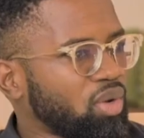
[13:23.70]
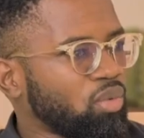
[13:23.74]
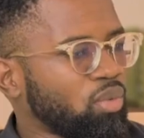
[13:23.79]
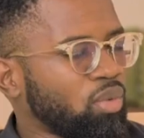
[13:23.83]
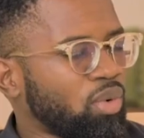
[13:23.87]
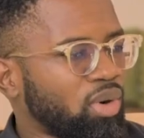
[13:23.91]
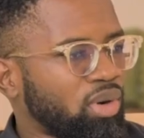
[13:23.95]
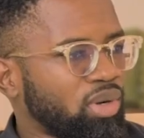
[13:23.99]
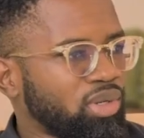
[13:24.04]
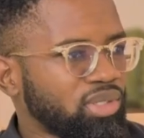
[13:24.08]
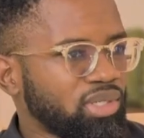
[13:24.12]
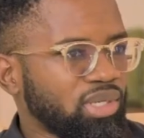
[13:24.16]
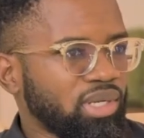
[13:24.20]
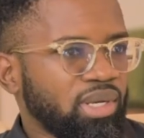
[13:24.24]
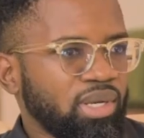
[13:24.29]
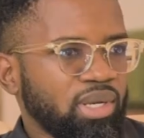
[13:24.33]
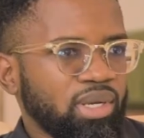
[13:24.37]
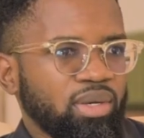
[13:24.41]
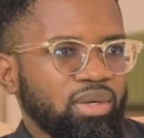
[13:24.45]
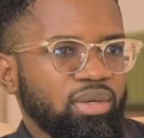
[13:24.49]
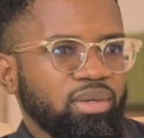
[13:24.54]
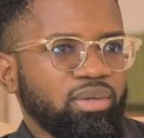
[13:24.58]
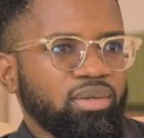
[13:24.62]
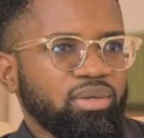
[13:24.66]
I want,
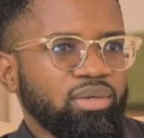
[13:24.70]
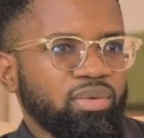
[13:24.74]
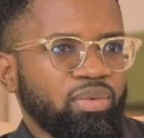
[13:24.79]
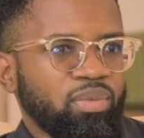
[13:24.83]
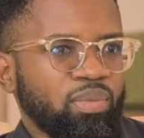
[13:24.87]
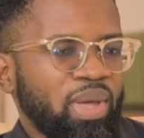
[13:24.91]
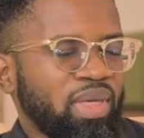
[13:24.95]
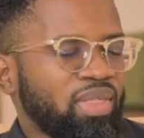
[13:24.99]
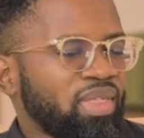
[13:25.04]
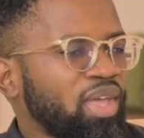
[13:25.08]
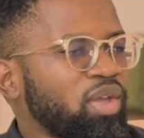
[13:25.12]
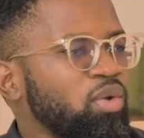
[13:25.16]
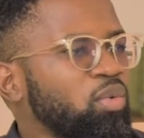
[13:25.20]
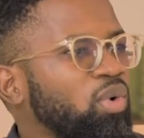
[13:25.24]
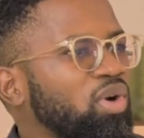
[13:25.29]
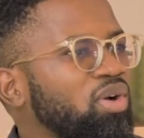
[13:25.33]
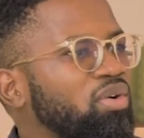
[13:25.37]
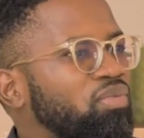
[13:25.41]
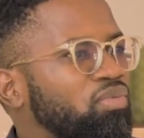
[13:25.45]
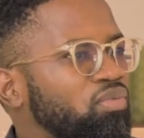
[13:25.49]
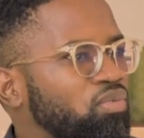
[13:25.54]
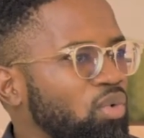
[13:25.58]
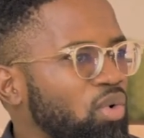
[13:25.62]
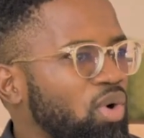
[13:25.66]
whether I
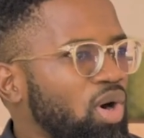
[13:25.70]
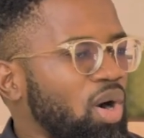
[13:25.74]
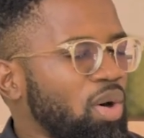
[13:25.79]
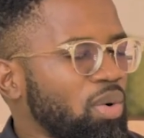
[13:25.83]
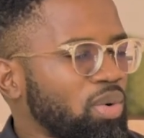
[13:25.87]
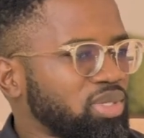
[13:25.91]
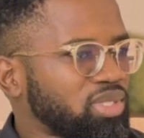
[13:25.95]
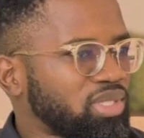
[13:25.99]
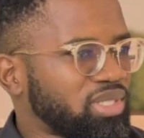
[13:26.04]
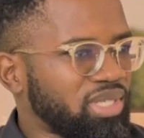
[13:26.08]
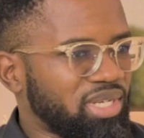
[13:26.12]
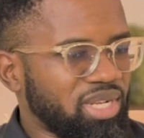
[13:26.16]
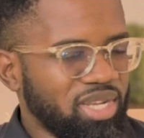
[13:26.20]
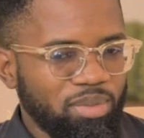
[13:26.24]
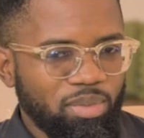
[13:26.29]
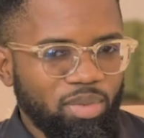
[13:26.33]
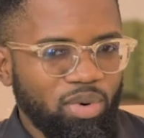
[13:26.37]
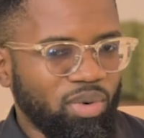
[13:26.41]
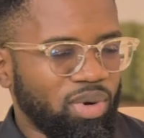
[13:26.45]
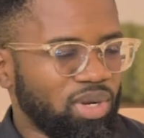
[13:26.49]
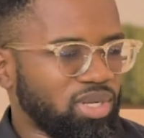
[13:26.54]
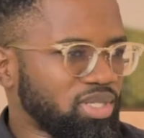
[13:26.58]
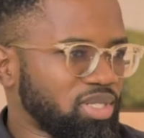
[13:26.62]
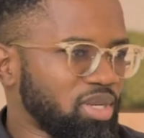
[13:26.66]
work 4 hours today,
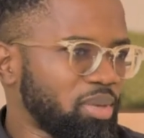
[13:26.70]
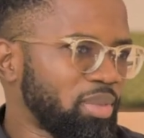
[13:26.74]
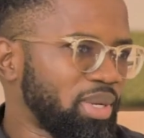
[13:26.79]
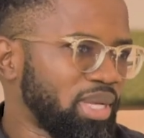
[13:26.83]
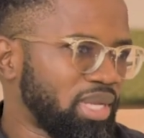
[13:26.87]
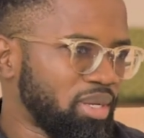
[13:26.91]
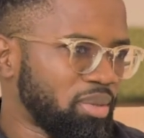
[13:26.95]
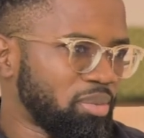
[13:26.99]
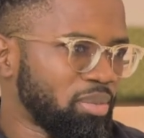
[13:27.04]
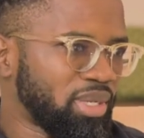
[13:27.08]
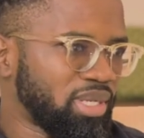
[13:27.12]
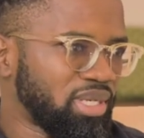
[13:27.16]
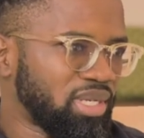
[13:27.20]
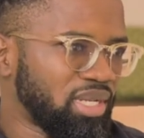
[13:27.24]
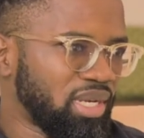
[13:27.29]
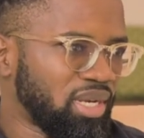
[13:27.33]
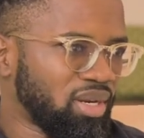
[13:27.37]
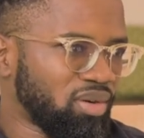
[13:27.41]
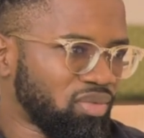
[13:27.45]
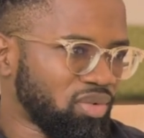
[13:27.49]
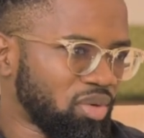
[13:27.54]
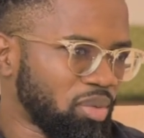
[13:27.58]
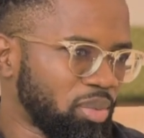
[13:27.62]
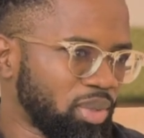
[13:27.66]
but once I'm hitting my
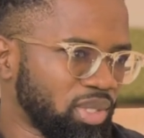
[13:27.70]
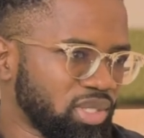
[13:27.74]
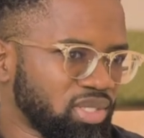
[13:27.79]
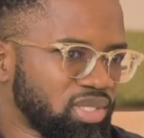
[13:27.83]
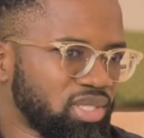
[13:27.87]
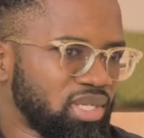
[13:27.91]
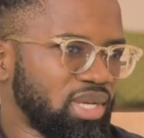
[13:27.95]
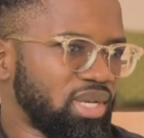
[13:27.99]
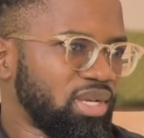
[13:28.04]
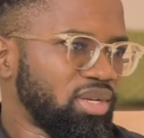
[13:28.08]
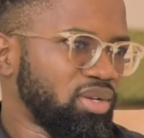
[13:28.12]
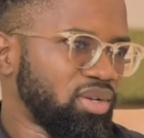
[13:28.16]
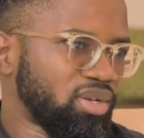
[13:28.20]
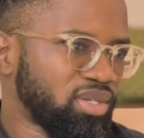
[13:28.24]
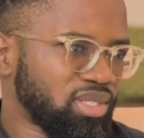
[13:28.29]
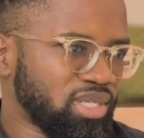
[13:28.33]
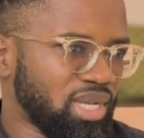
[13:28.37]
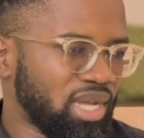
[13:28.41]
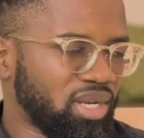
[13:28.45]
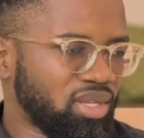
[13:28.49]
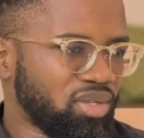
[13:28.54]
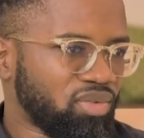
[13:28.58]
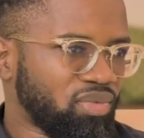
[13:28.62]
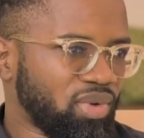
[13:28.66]
deliverables, you're
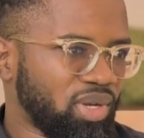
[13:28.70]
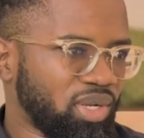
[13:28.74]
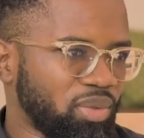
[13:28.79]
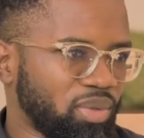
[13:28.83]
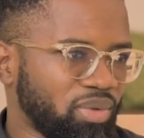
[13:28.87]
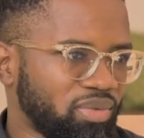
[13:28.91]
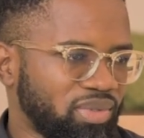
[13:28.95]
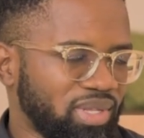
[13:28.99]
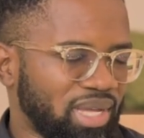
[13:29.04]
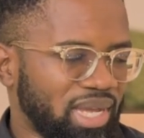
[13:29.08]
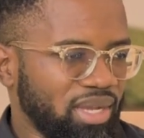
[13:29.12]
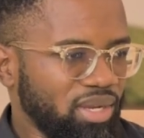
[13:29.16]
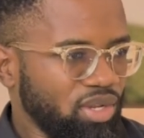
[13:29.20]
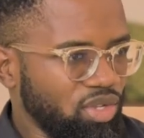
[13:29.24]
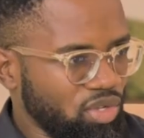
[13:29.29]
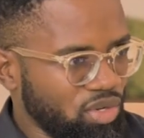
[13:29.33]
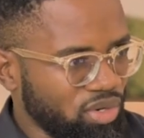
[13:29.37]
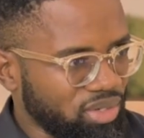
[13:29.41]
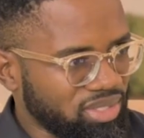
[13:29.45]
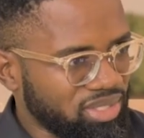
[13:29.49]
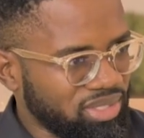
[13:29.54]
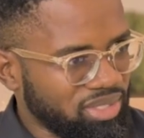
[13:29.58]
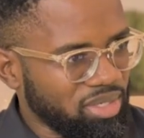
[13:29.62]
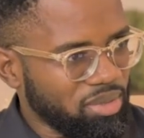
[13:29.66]
satisfied with that.
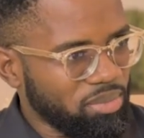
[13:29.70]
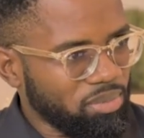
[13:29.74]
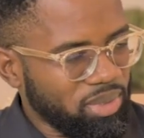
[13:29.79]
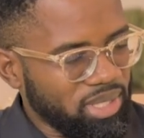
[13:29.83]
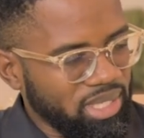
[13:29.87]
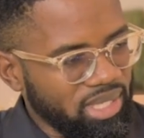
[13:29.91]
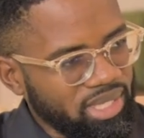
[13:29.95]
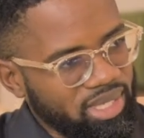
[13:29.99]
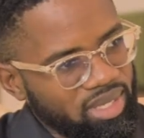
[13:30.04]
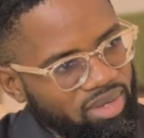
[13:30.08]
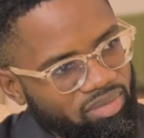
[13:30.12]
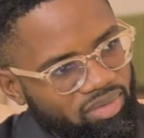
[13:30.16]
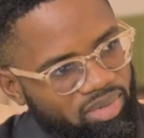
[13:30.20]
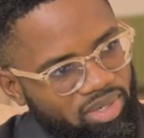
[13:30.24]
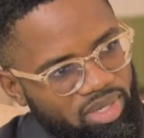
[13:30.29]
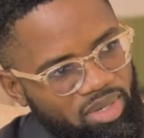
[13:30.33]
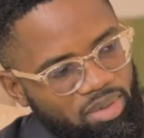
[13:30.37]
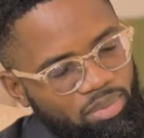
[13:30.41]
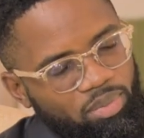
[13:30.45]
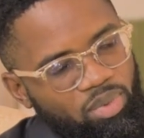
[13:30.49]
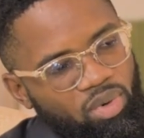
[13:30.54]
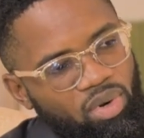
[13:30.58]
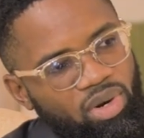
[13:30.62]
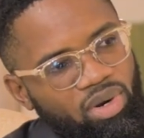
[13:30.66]
You're simply giving the
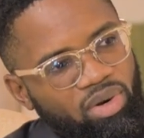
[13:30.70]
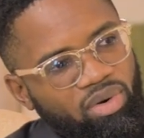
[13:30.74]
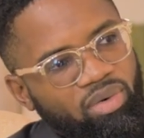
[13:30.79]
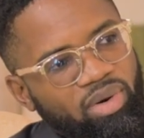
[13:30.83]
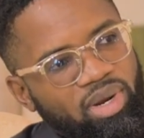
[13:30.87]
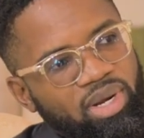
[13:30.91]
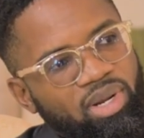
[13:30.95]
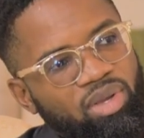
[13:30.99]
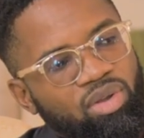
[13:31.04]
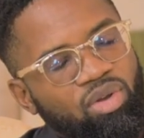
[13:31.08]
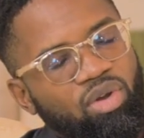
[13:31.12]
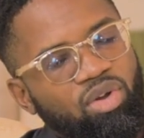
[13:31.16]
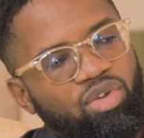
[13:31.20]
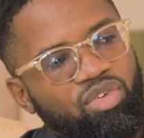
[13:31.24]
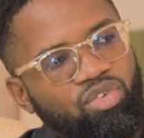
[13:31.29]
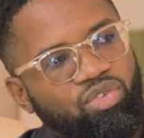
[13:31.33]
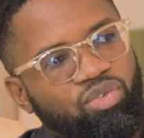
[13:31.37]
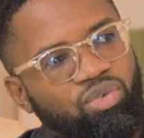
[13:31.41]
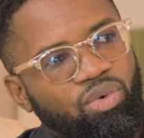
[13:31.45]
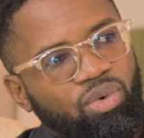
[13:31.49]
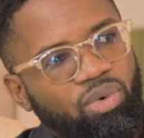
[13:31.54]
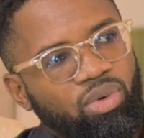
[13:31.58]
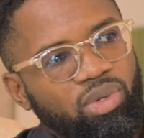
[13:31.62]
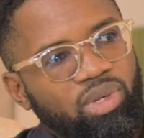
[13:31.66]
employer greater
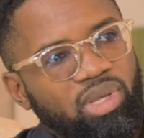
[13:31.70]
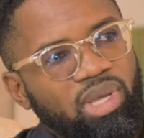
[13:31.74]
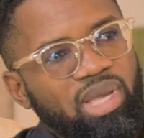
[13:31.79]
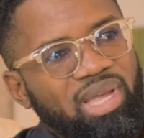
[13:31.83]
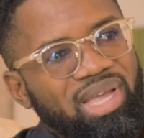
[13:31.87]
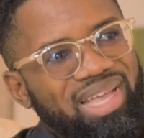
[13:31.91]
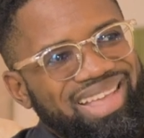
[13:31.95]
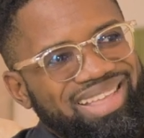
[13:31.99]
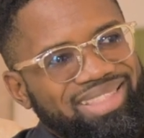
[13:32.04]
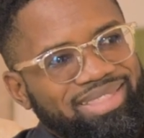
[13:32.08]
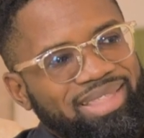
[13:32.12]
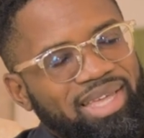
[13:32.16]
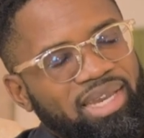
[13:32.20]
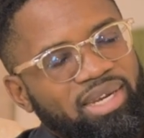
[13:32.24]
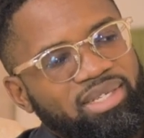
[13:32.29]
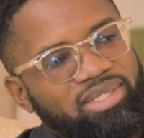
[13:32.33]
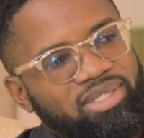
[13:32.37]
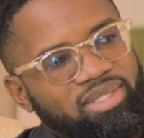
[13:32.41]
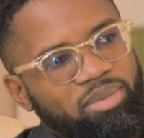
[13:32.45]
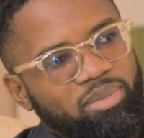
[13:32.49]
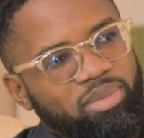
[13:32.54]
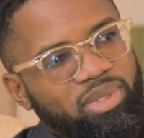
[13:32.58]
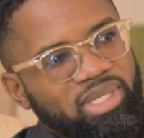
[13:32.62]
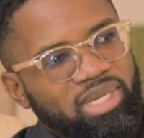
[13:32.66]
control, and that
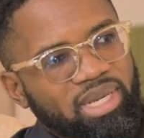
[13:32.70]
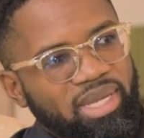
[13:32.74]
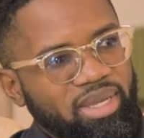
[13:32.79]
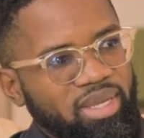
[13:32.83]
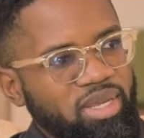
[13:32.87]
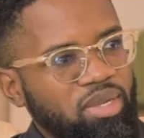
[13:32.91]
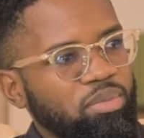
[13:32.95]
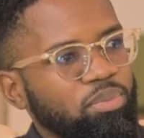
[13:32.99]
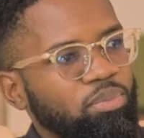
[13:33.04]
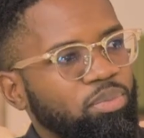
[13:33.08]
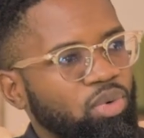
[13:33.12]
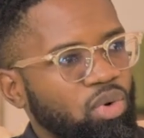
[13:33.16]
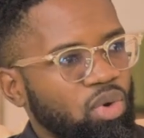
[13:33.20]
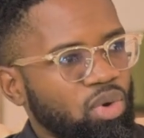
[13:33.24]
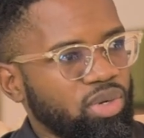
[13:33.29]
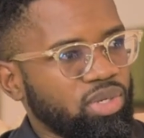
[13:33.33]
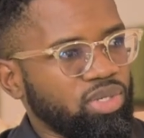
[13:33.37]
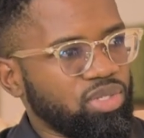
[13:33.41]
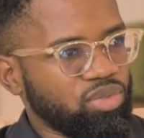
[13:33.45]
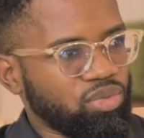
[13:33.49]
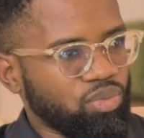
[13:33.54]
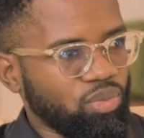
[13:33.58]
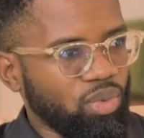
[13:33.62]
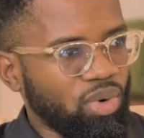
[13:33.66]
is something that
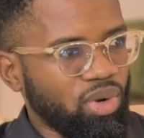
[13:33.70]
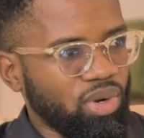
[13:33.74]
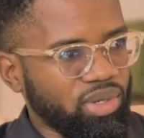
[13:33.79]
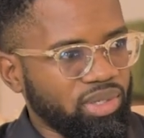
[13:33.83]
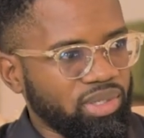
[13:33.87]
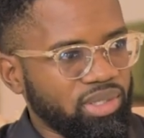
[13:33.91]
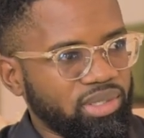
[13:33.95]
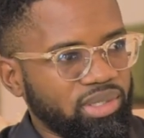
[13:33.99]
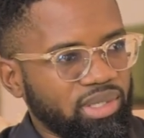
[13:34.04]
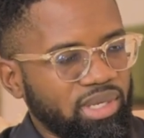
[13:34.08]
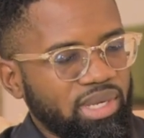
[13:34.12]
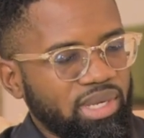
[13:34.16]
employees want.